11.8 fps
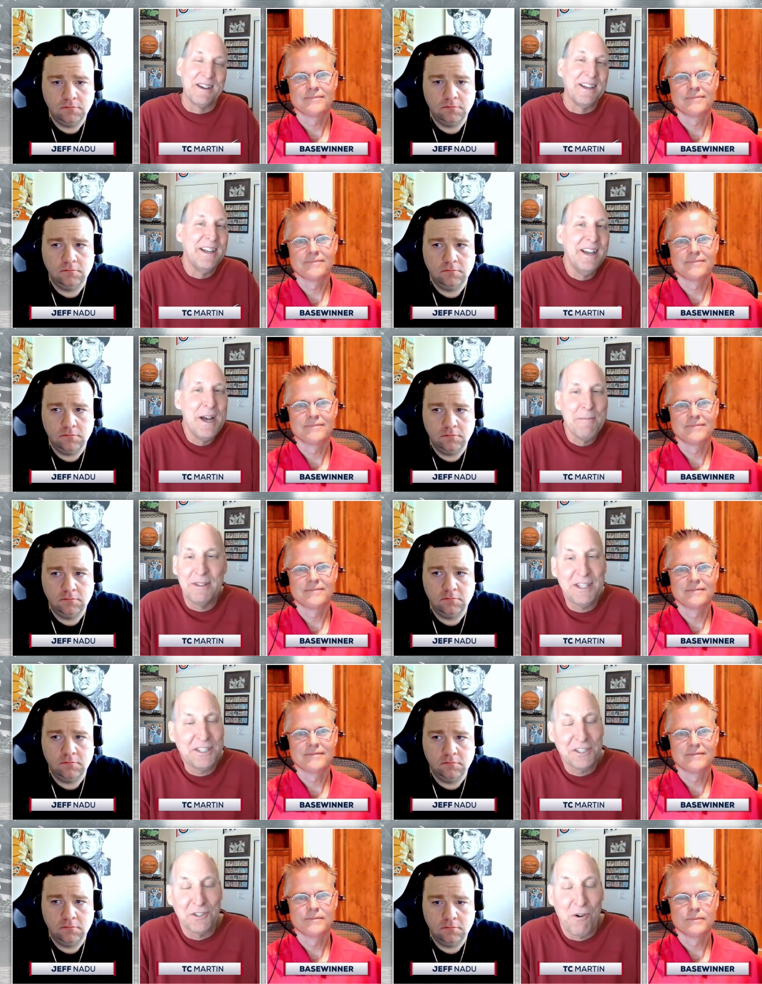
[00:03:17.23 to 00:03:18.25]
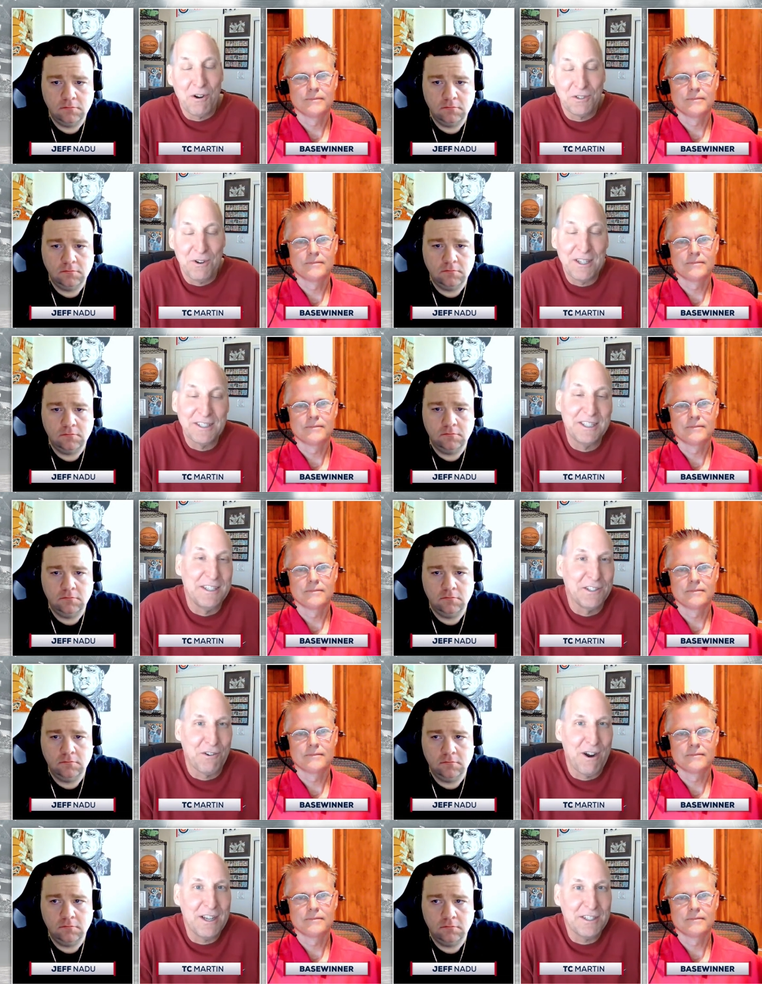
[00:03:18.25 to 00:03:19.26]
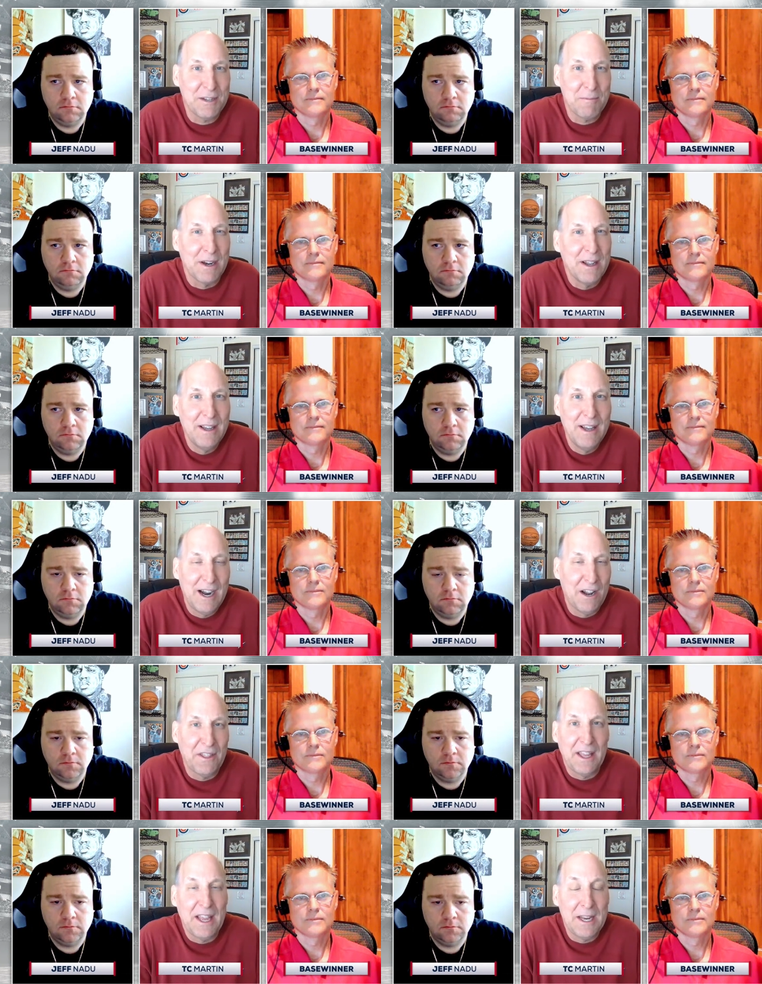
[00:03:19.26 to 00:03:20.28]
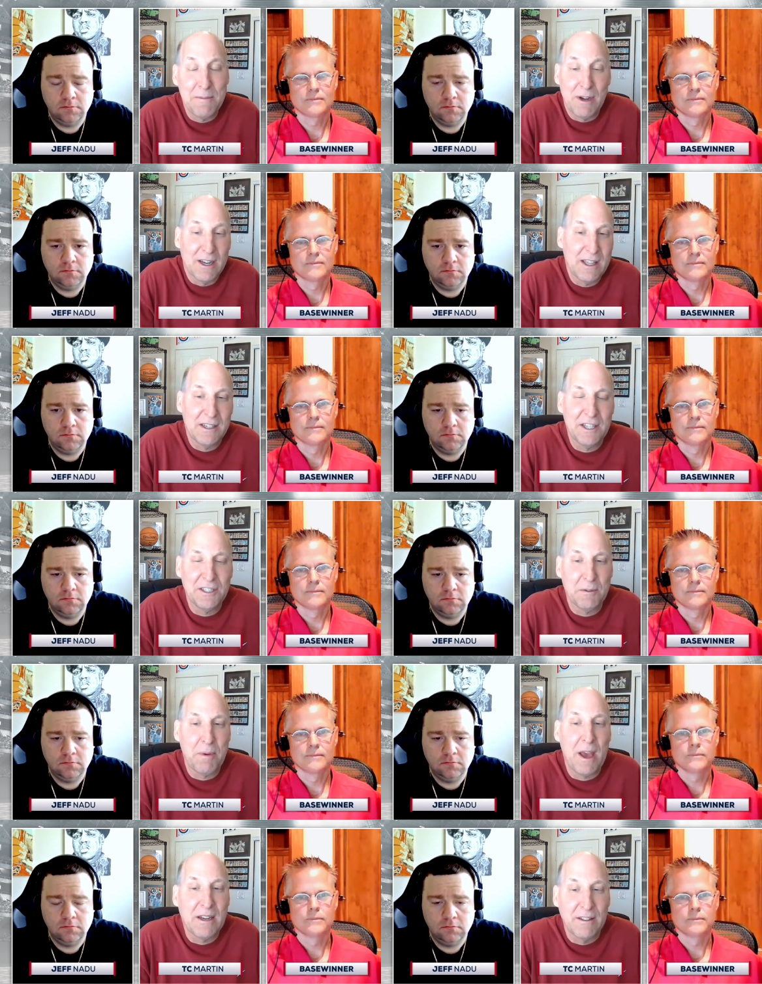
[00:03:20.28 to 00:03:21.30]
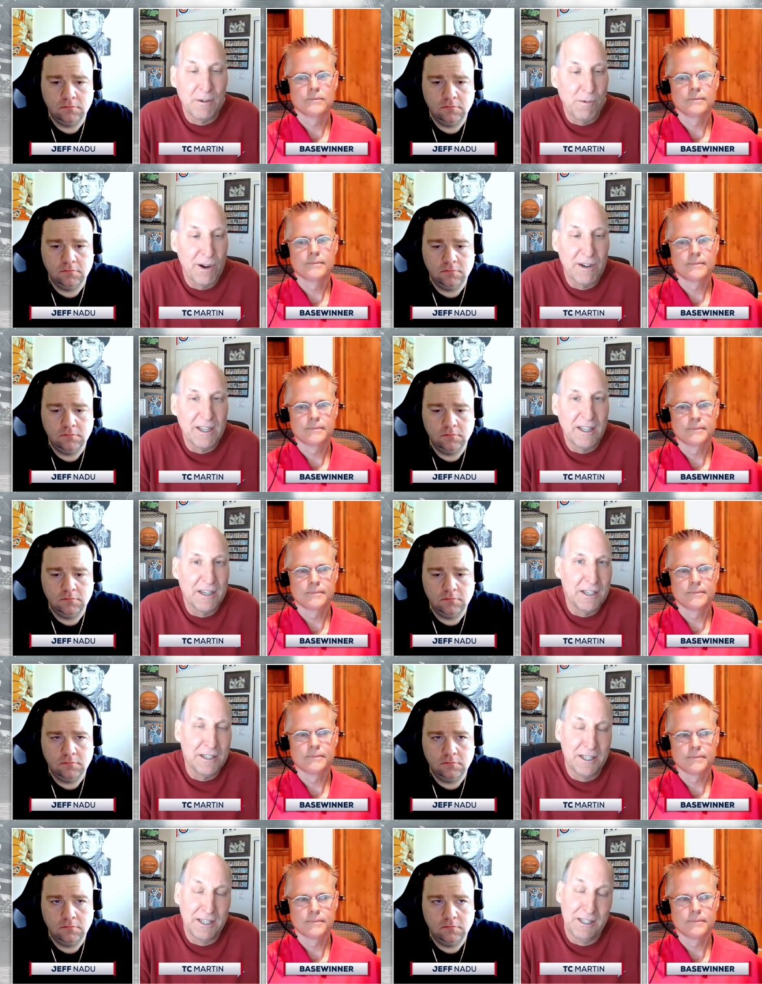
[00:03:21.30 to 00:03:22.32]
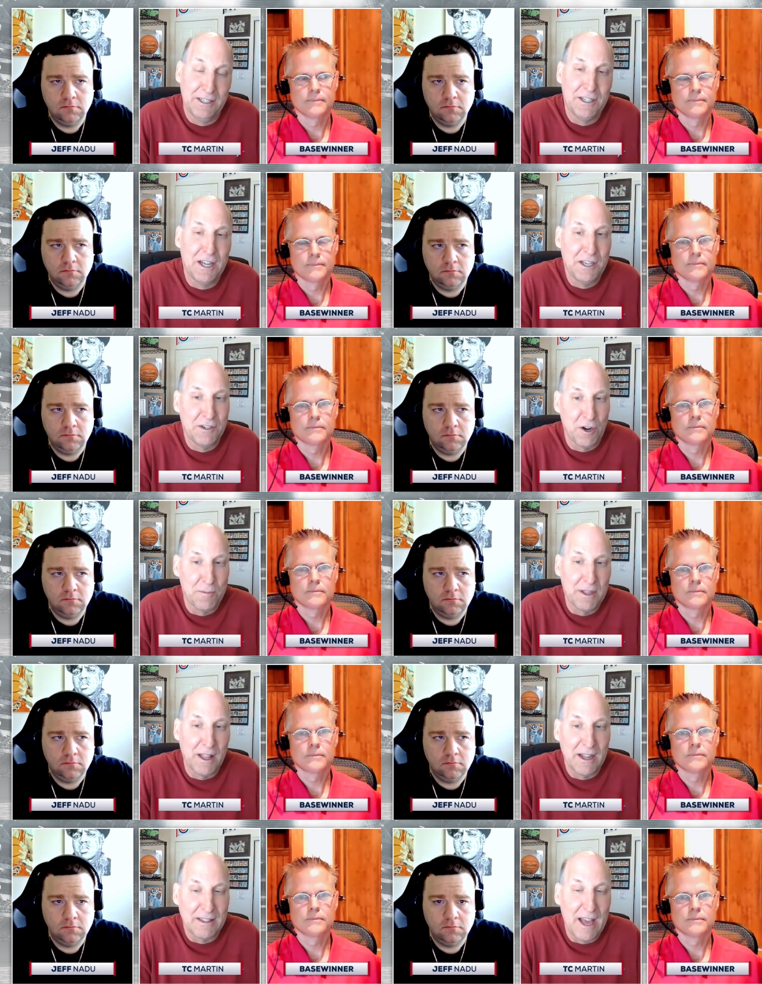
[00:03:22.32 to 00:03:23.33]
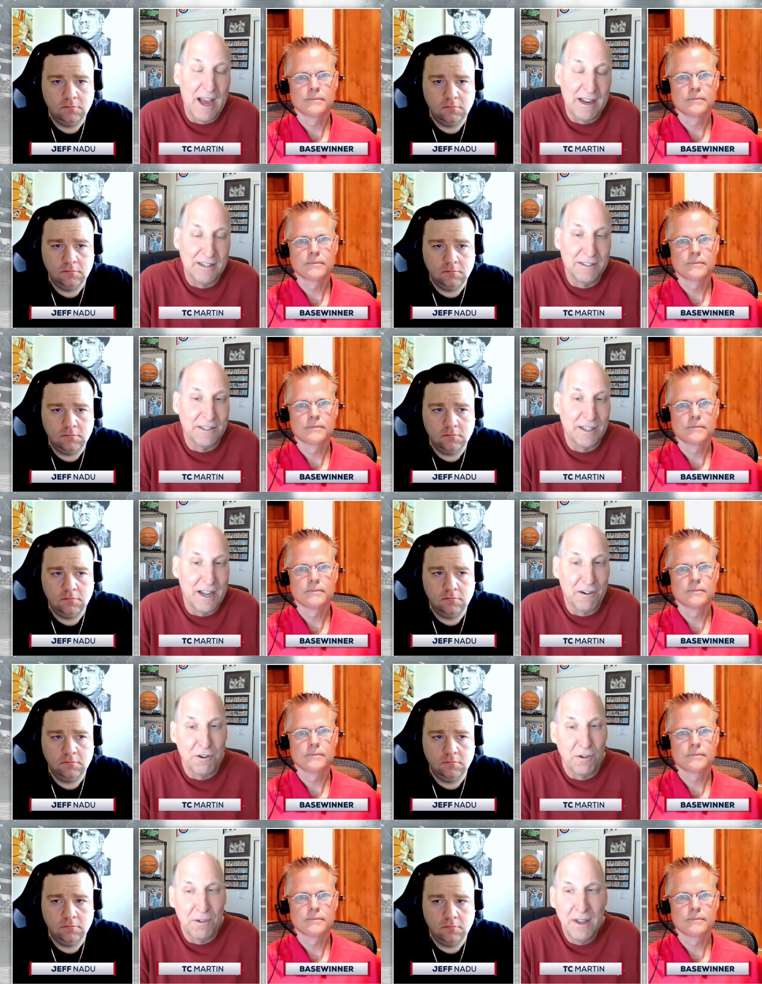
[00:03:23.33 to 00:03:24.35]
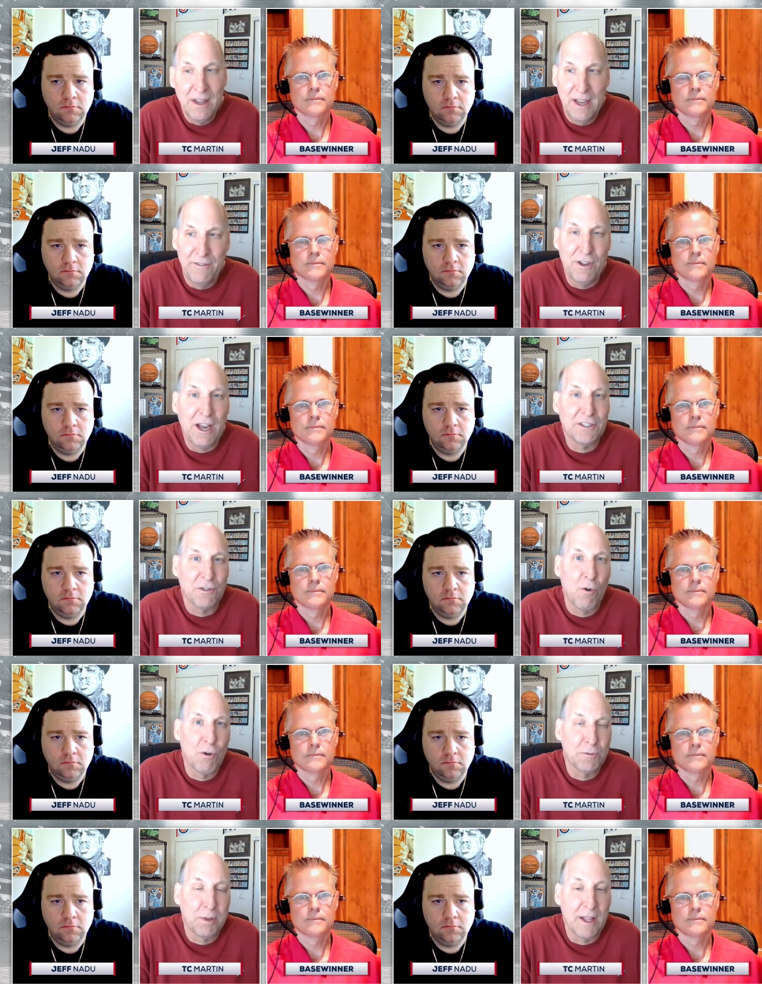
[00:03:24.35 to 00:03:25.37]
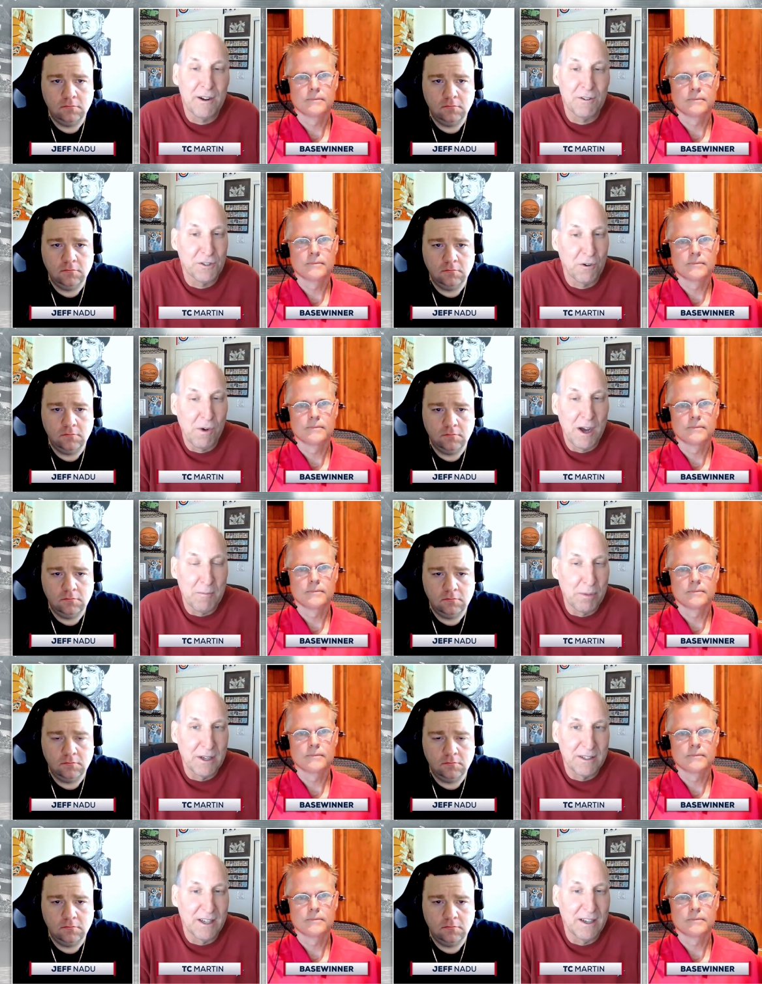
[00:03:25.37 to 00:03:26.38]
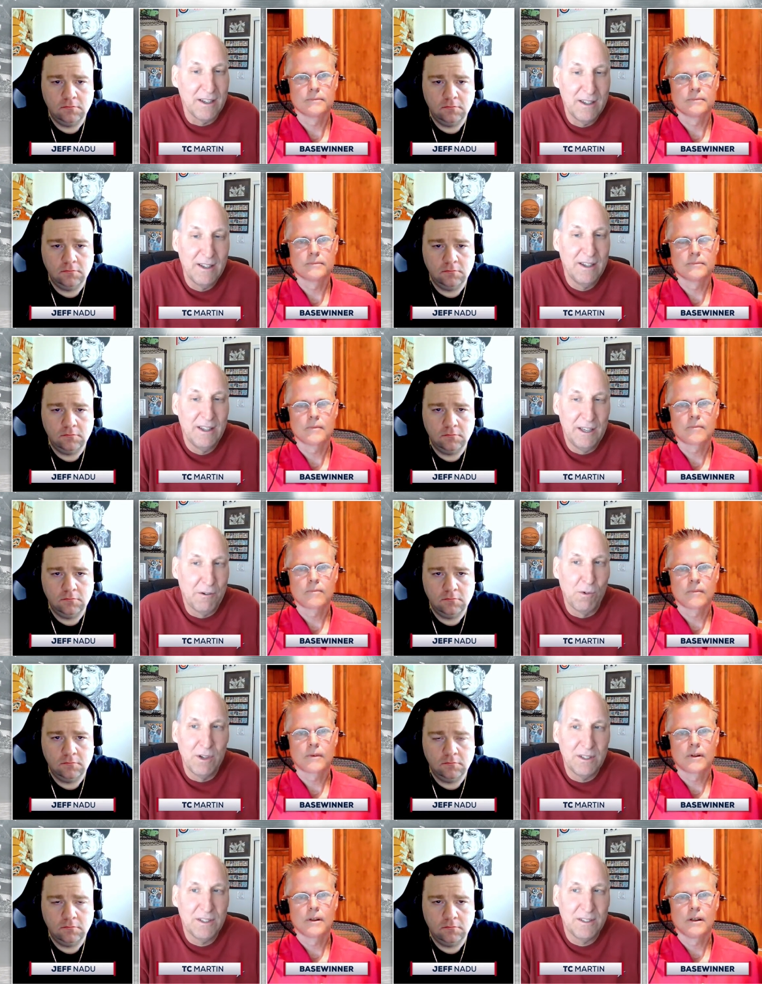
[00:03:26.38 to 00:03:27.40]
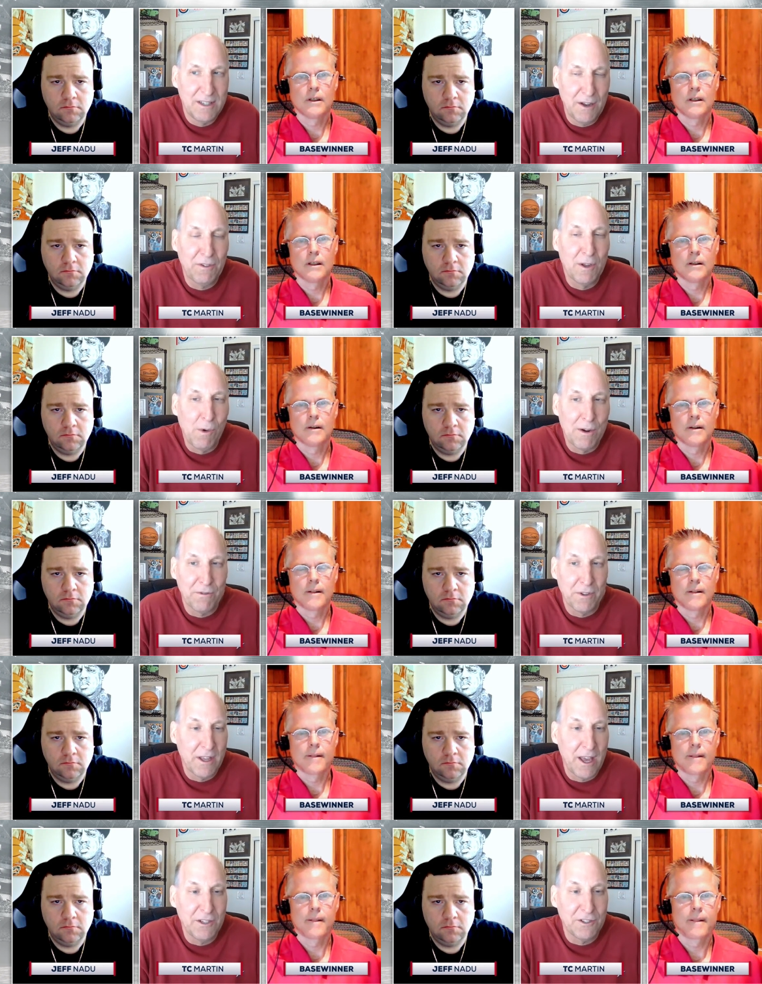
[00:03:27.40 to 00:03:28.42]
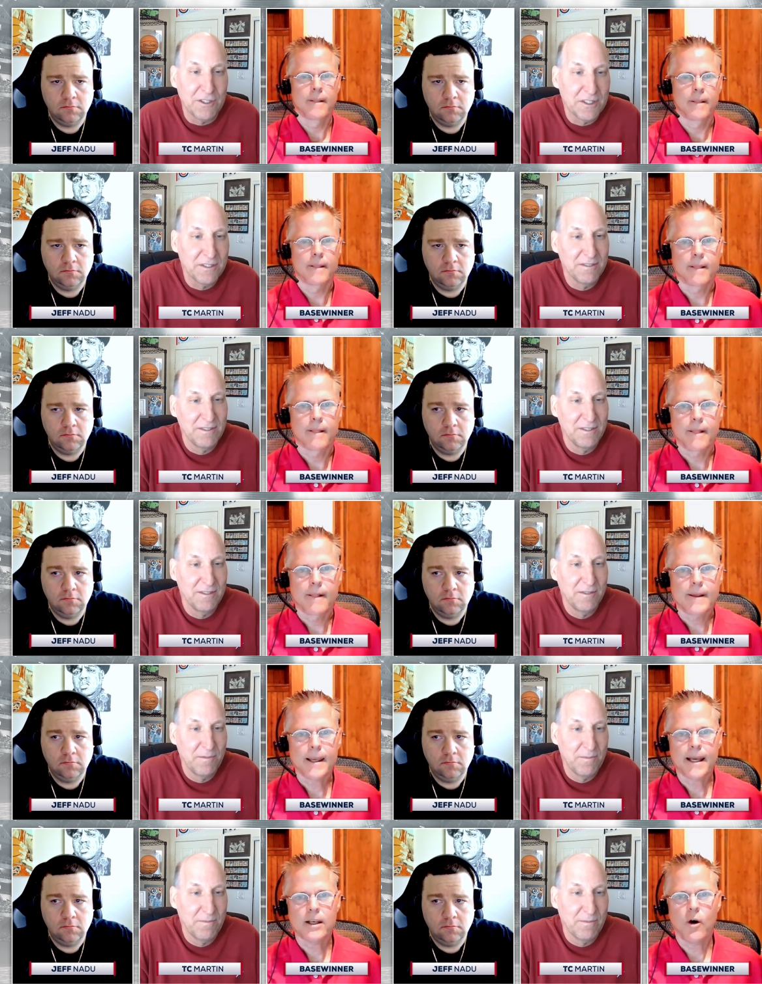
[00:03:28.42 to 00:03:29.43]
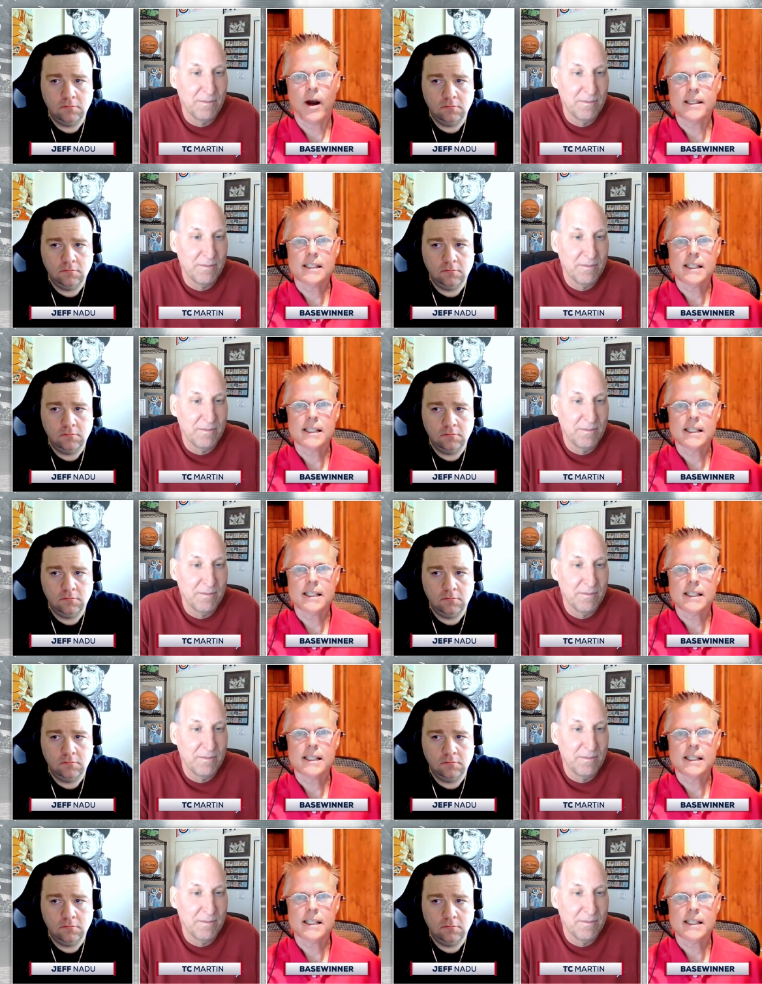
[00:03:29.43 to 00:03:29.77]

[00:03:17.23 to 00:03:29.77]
Speaker 1: But this is horse racing. It's crazy. But I don't think anybody anticipated that we were going to get a Kentucky Derby like that. And I don't know if you guys are horse players or what, but it was definitely one for the ages.
Speaker 2: Yeah, no, I